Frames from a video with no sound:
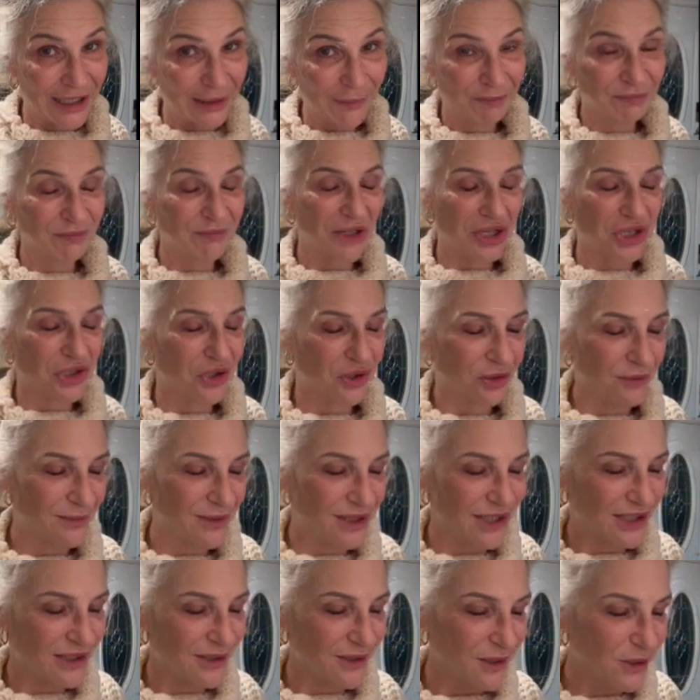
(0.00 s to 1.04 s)
mushroom
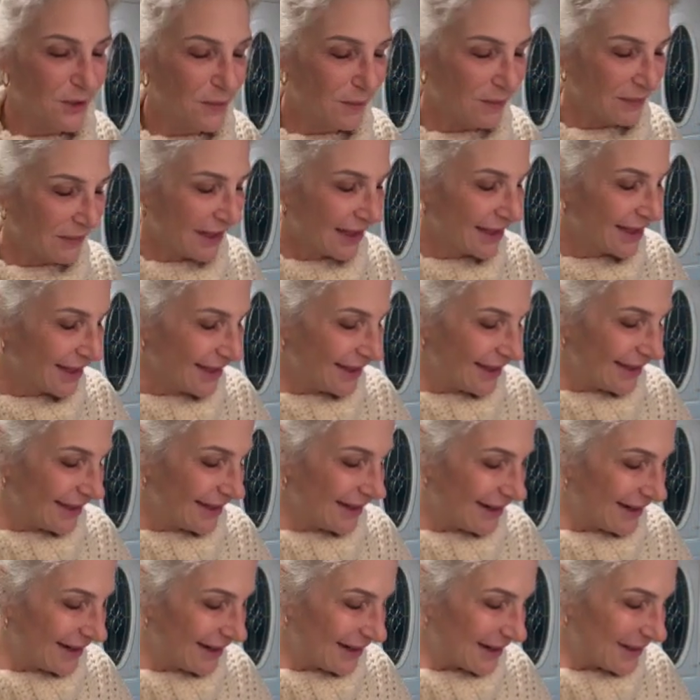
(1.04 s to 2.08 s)
soup.
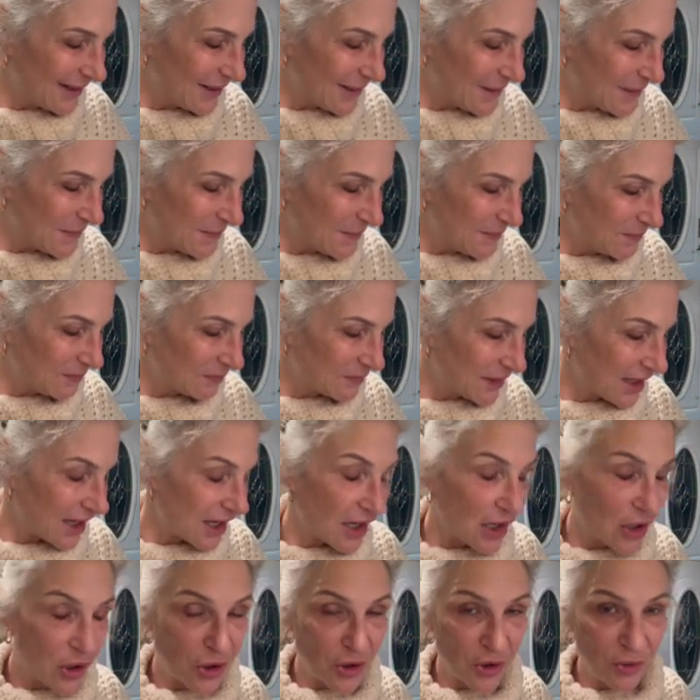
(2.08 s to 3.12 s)
I
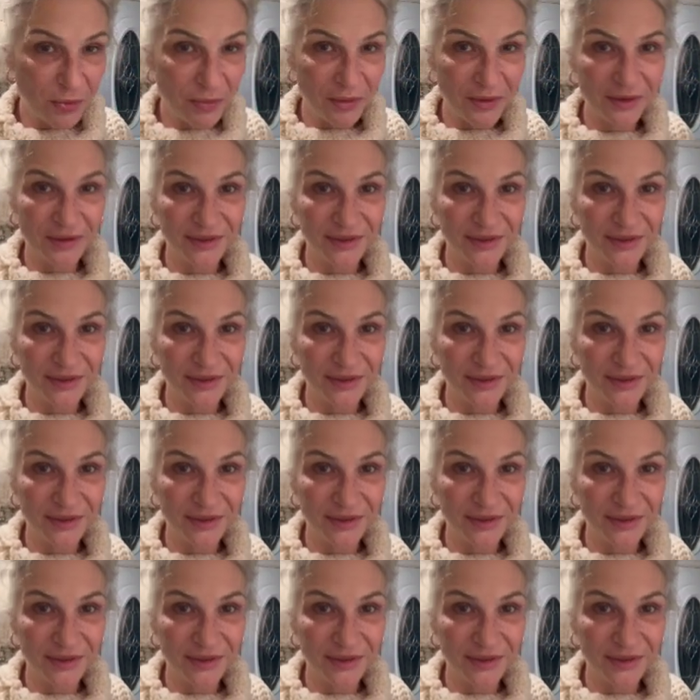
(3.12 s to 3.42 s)
hope